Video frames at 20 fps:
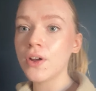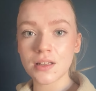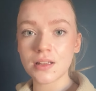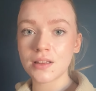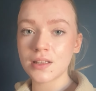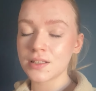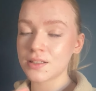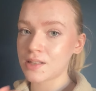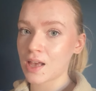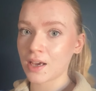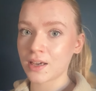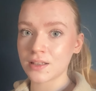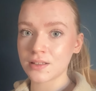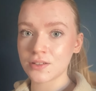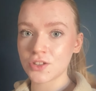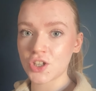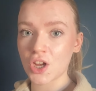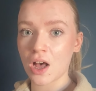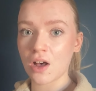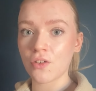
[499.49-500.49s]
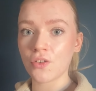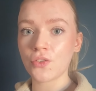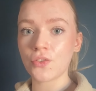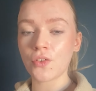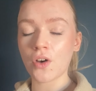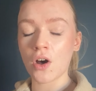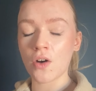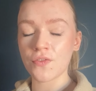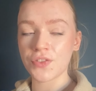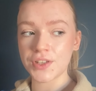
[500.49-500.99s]
The second shelf
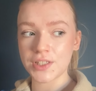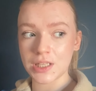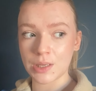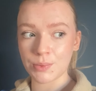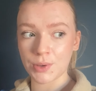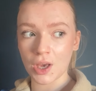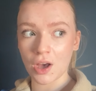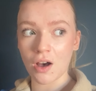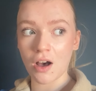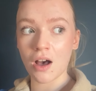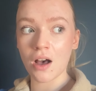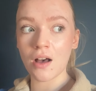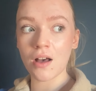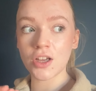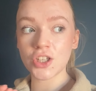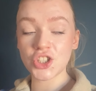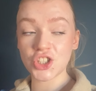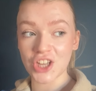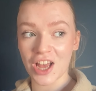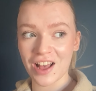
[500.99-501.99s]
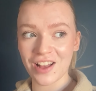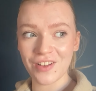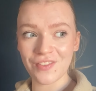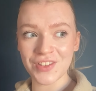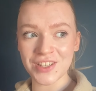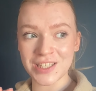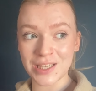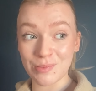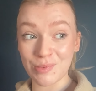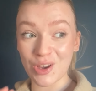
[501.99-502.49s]
of the
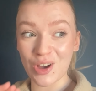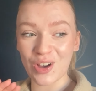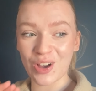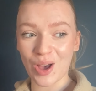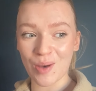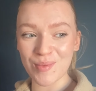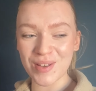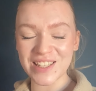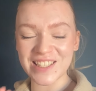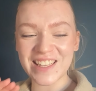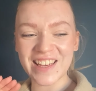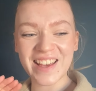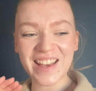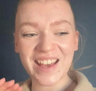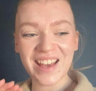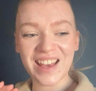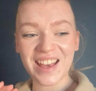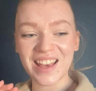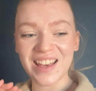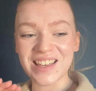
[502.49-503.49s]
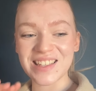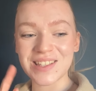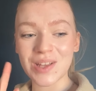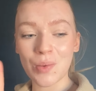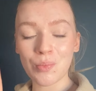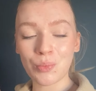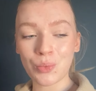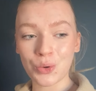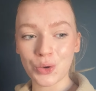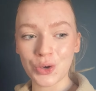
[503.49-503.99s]
TBR cupboard is
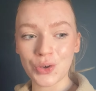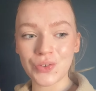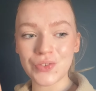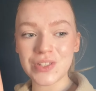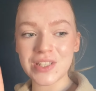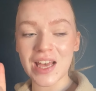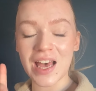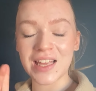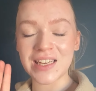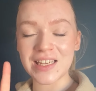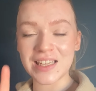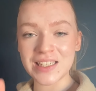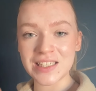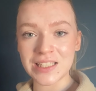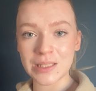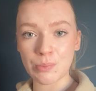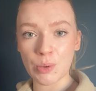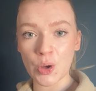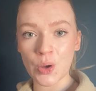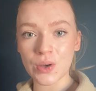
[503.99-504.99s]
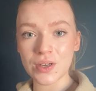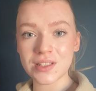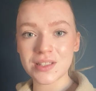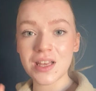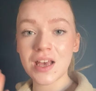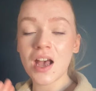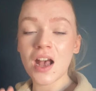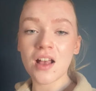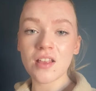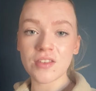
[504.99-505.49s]
proofs and indie books.
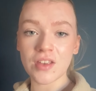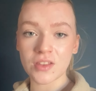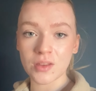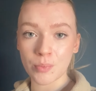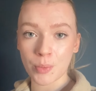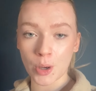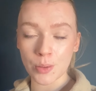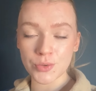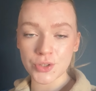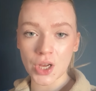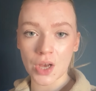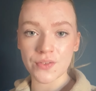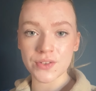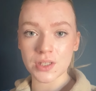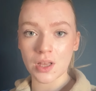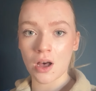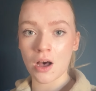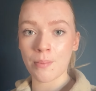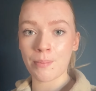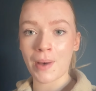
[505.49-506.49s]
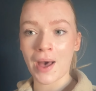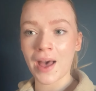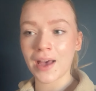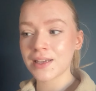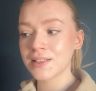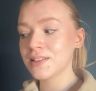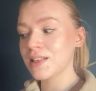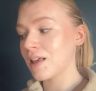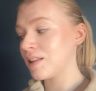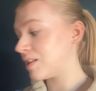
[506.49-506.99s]
Then the bottom shelf is
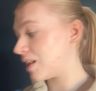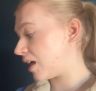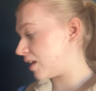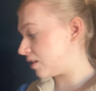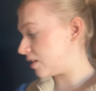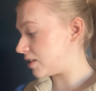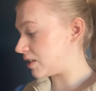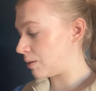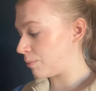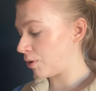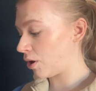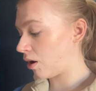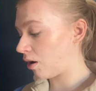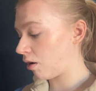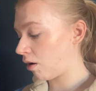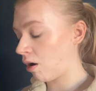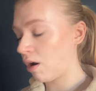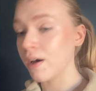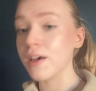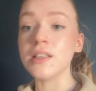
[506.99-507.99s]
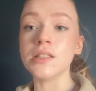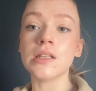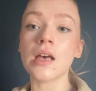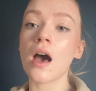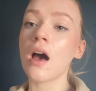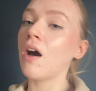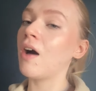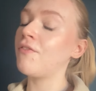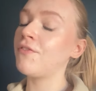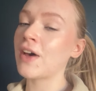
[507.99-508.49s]
hardbacks, and then the TBR cart is
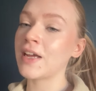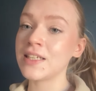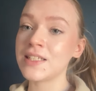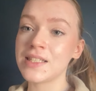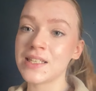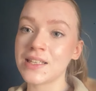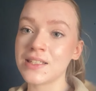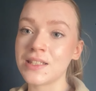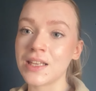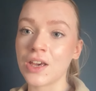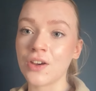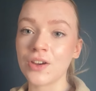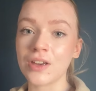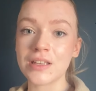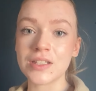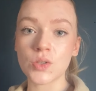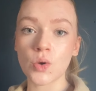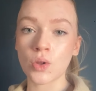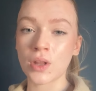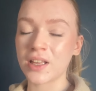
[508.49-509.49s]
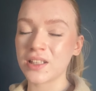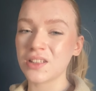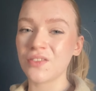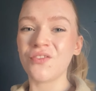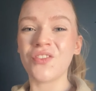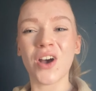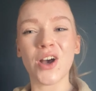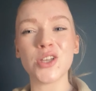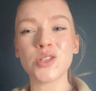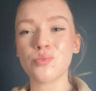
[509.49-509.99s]
fantasy series, or like the
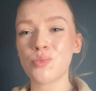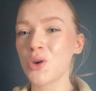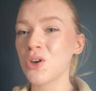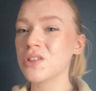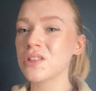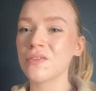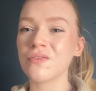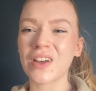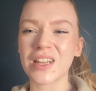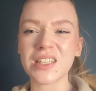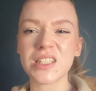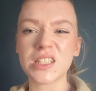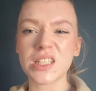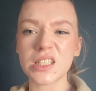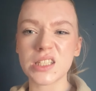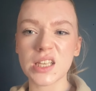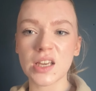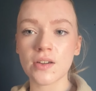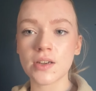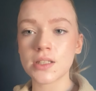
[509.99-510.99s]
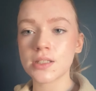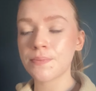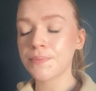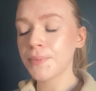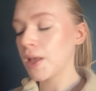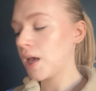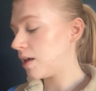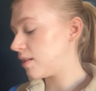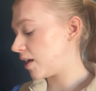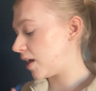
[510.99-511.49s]
first books of fantasy series that
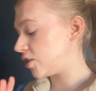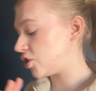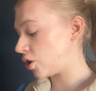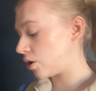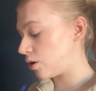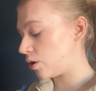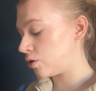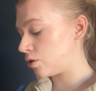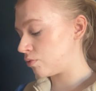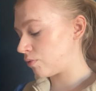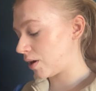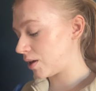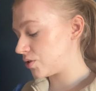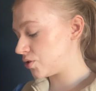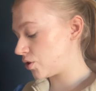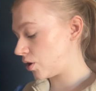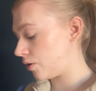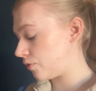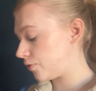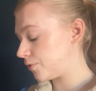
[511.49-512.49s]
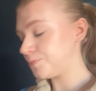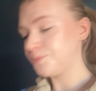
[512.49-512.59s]
I don't own the rest of.